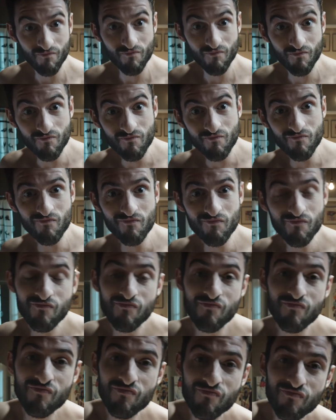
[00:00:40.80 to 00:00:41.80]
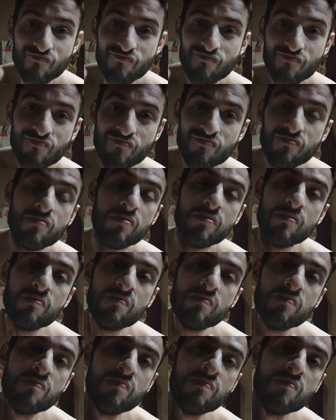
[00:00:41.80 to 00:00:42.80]

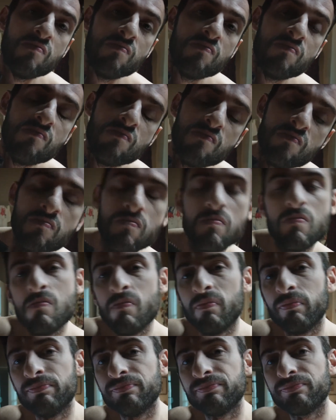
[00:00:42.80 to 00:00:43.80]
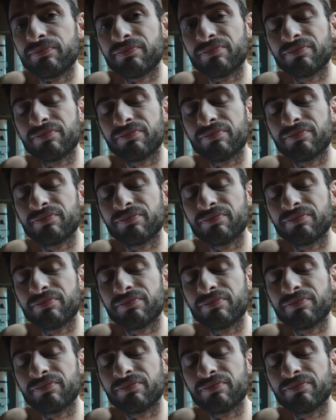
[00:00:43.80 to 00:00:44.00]
(no one is talking)